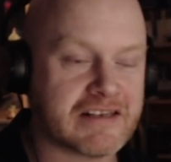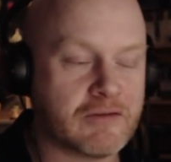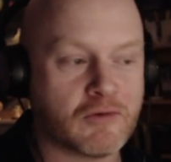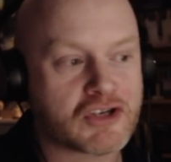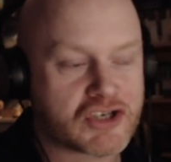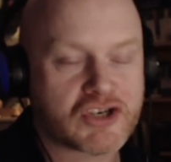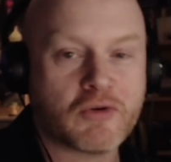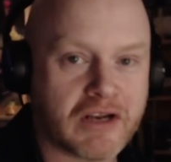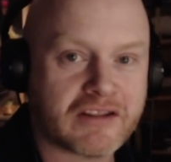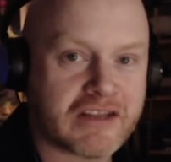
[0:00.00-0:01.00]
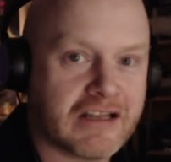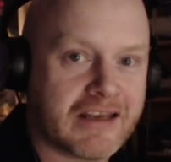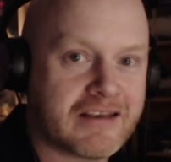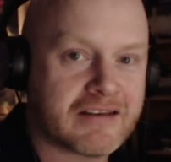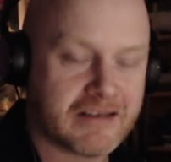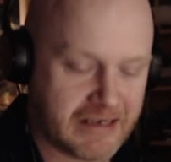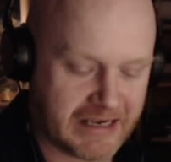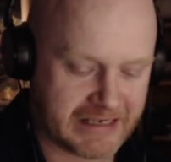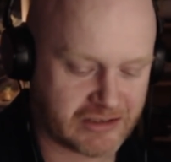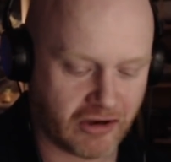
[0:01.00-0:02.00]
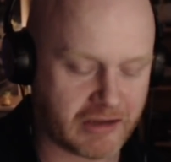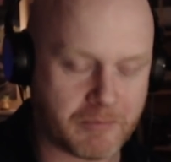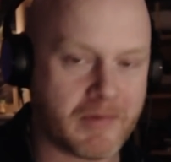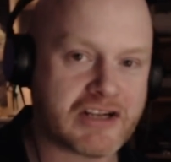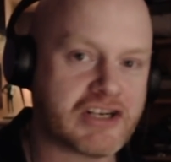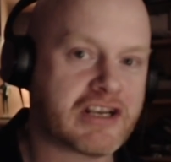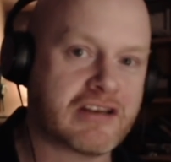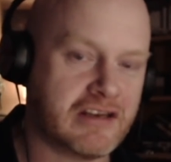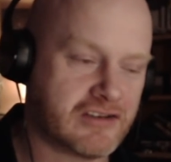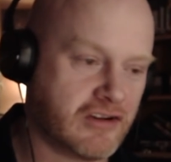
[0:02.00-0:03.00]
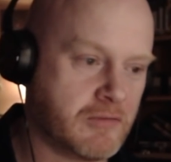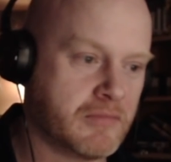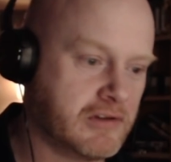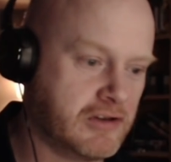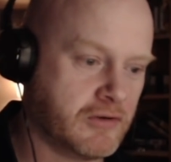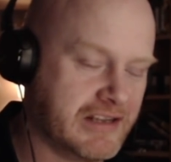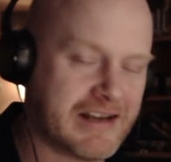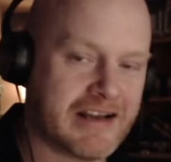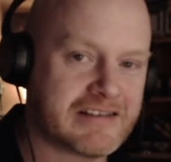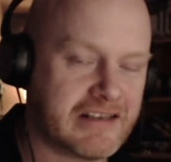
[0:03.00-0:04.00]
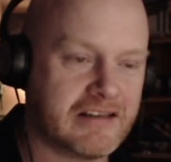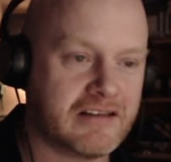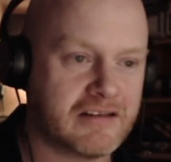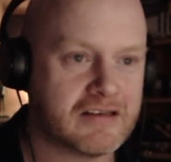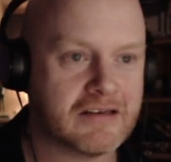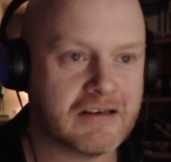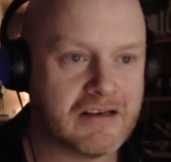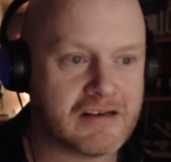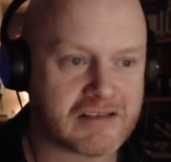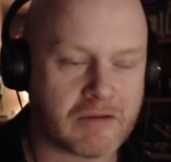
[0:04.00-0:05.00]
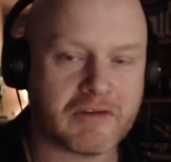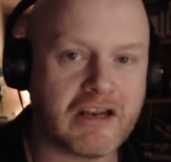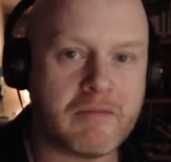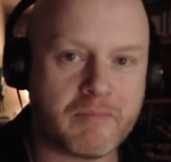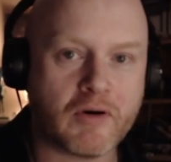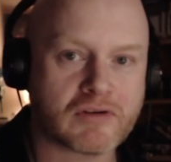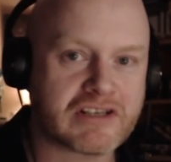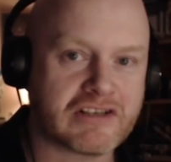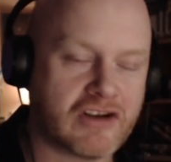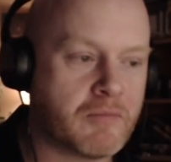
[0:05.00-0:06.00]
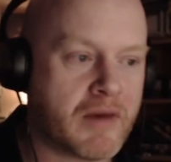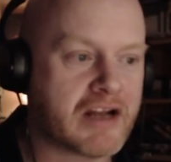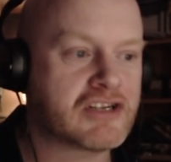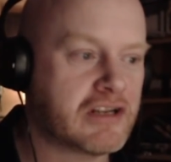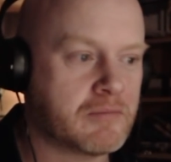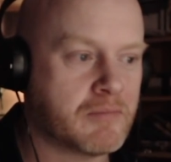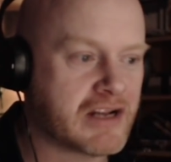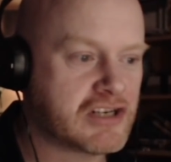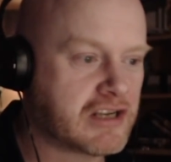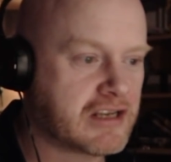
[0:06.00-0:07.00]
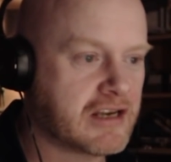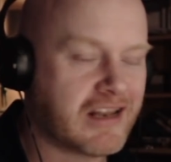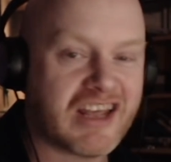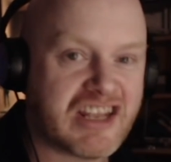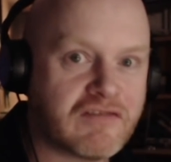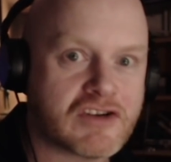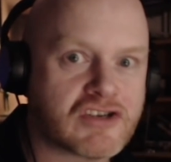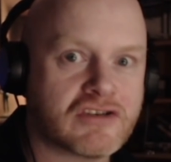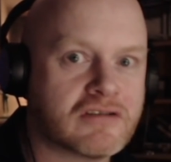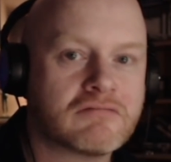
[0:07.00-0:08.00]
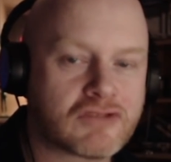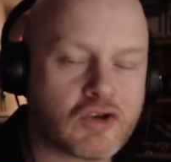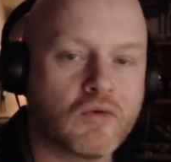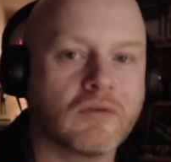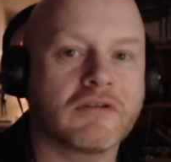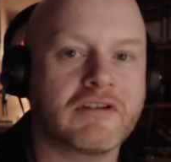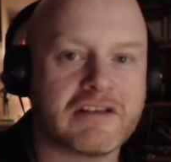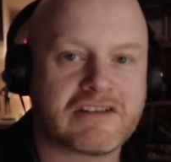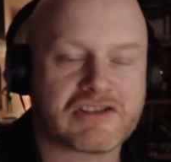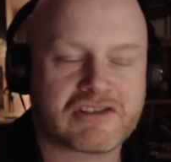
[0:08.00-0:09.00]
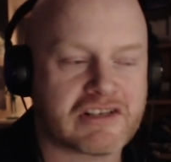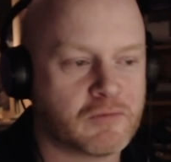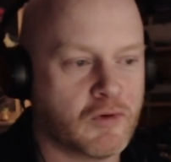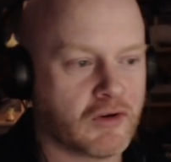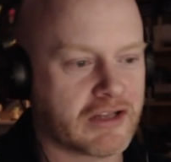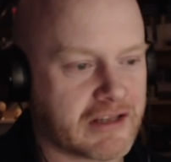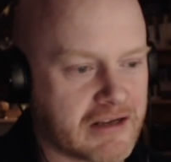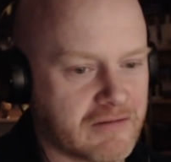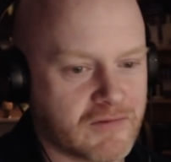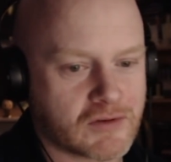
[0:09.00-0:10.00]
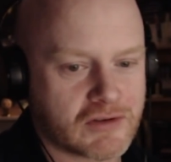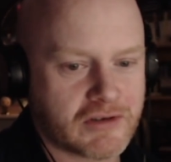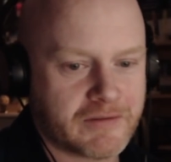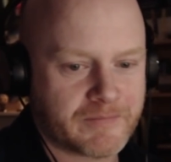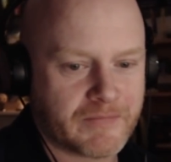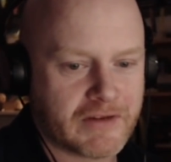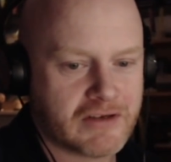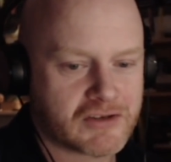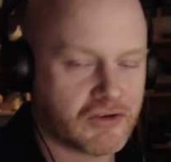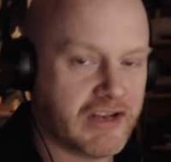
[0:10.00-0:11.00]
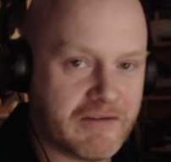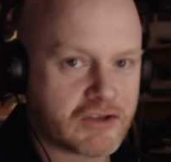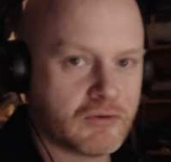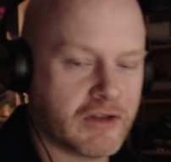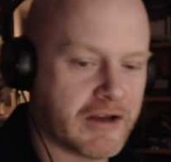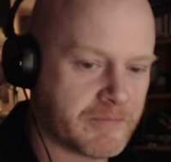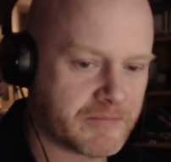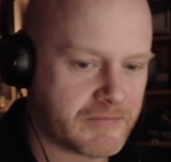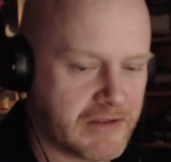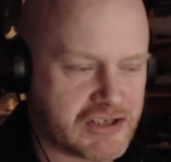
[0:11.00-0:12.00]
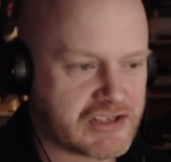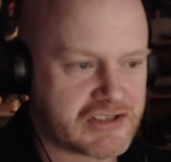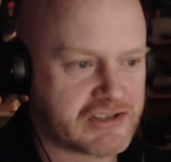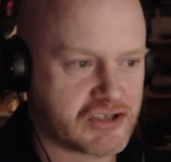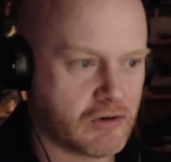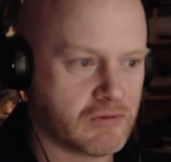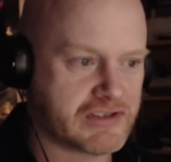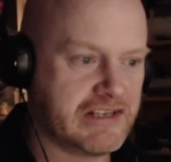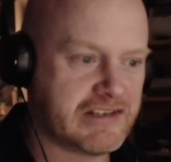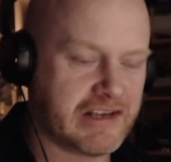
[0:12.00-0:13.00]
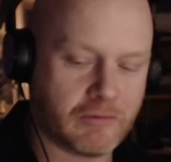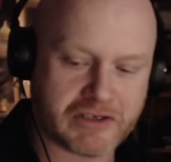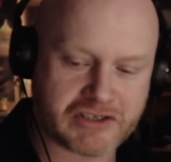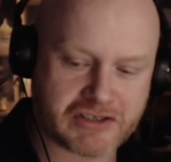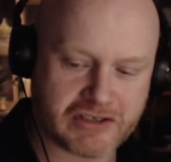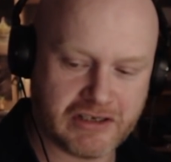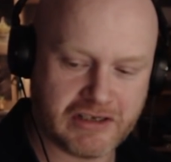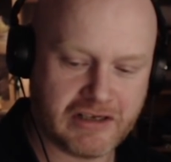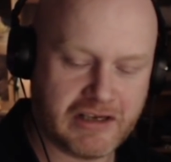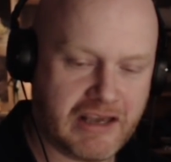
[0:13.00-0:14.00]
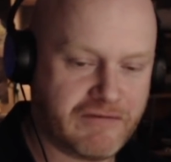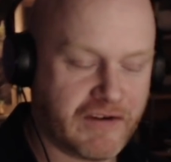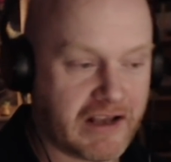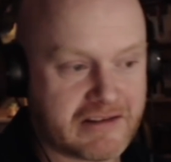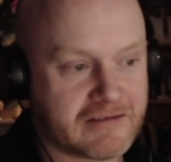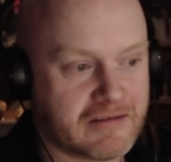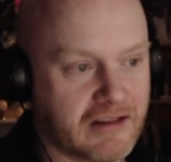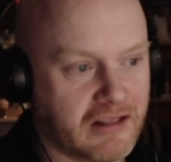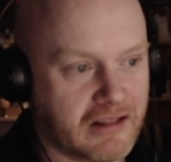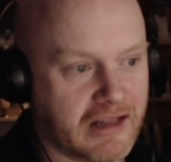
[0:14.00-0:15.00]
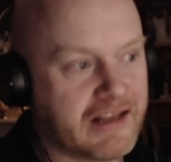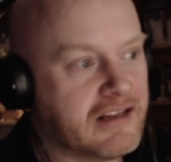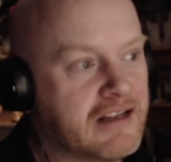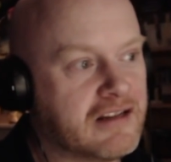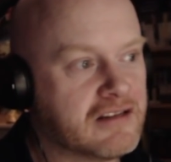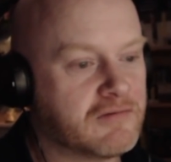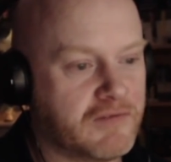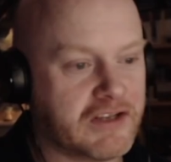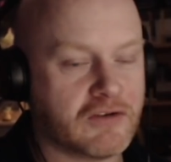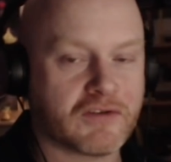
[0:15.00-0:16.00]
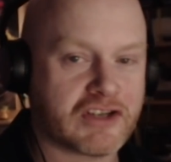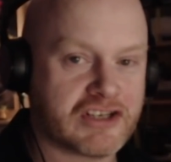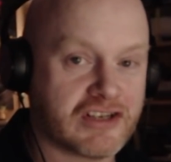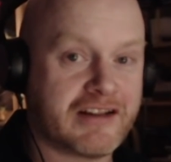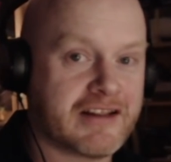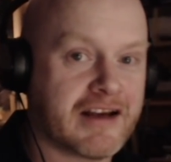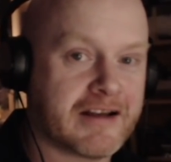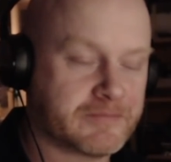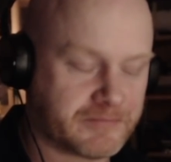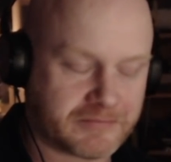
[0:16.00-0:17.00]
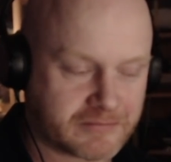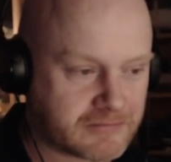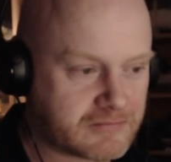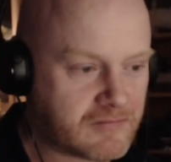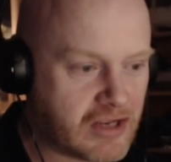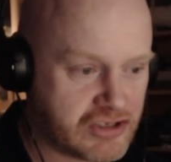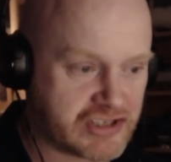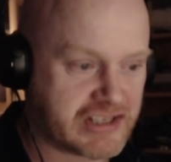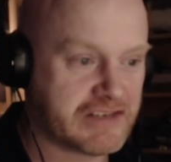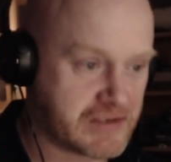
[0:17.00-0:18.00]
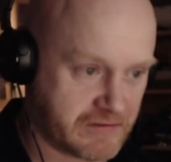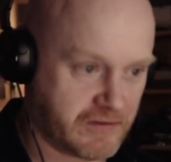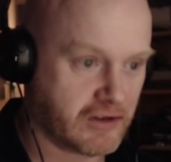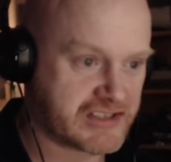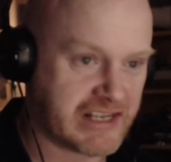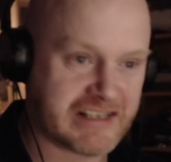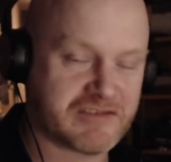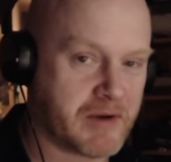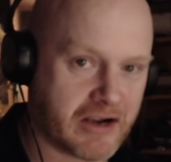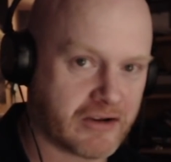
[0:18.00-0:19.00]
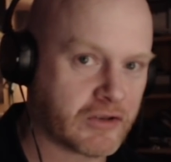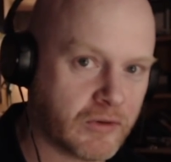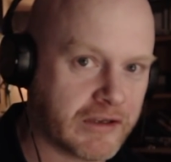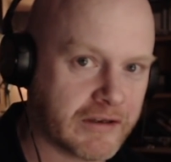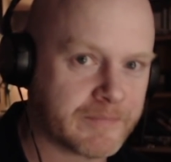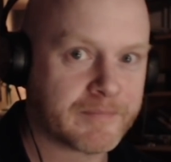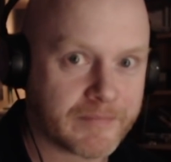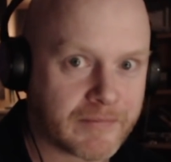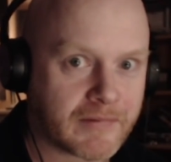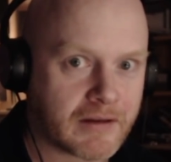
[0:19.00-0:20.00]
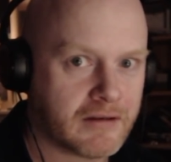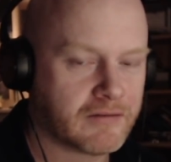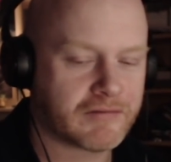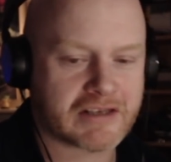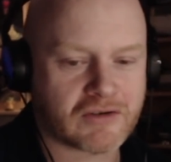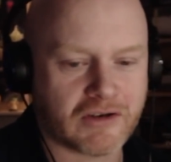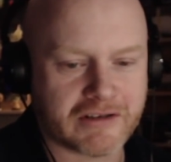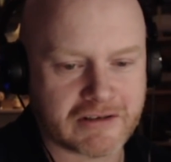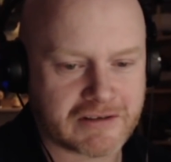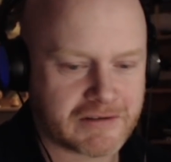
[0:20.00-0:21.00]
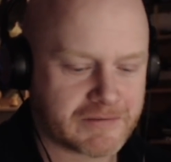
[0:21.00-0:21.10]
It won't show nothing like it's not like magic. It's not um, you know enhancing something in post It's not a magic magic uh, night vision tool. It just doesn't work like that, unfortunately. So never do that. It just shows detail which in fact, lightning video footage like that just gives a false sense of pareidolia. That's all it does.